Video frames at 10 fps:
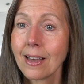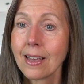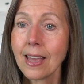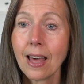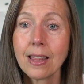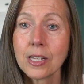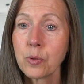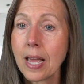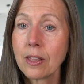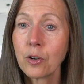Yeah, that's
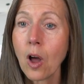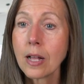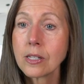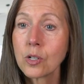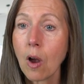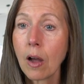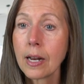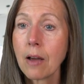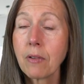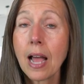right. They're not strong
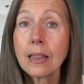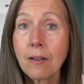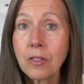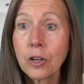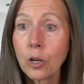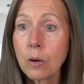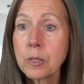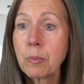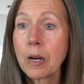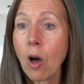enough. I love the
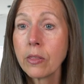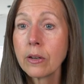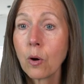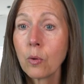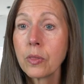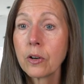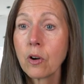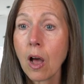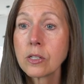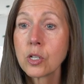herbs, but on their own, they're
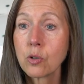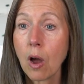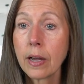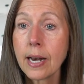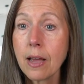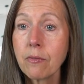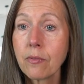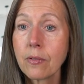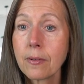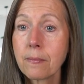not strong
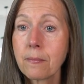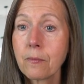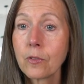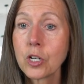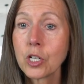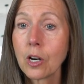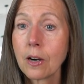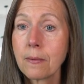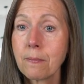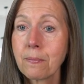enough for
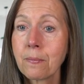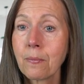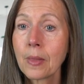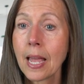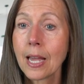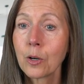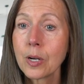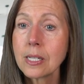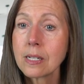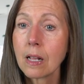sure.
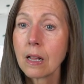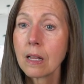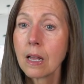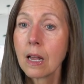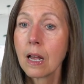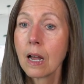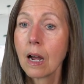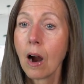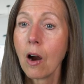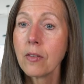Crystal,
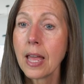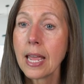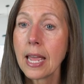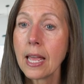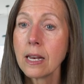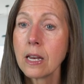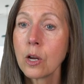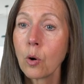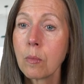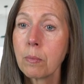are they in
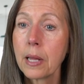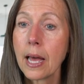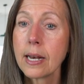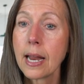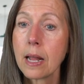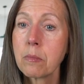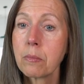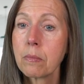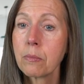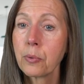your blood and
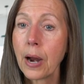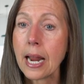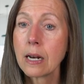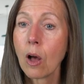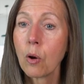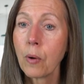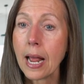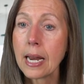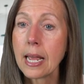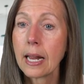brain
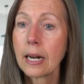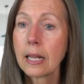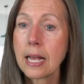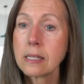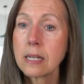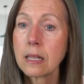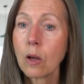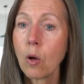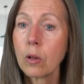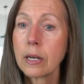already and cleansing
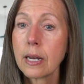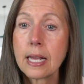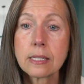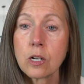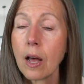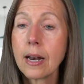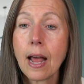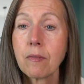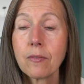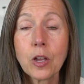colon? It's not
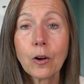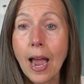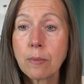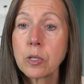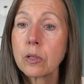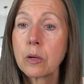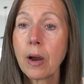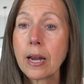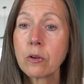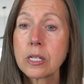enough. You're absolutely
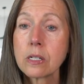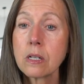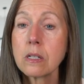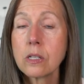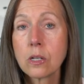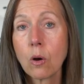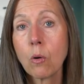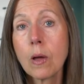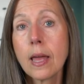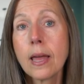right, Crystal. So